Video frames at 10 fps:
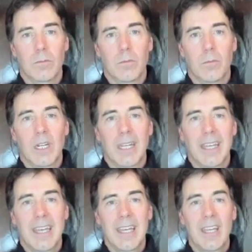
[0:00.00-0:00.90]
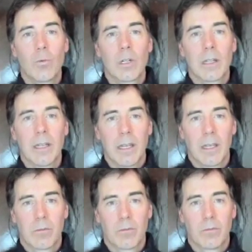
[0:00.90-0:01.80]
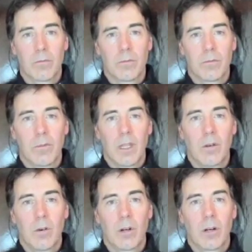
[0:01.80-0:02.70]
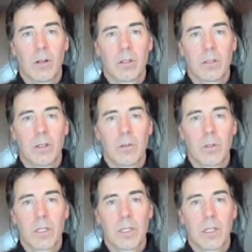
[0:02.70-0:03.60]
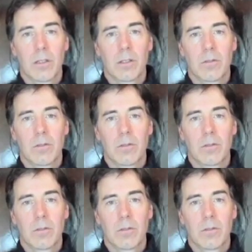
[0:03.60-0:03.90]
but inwardly you are also still.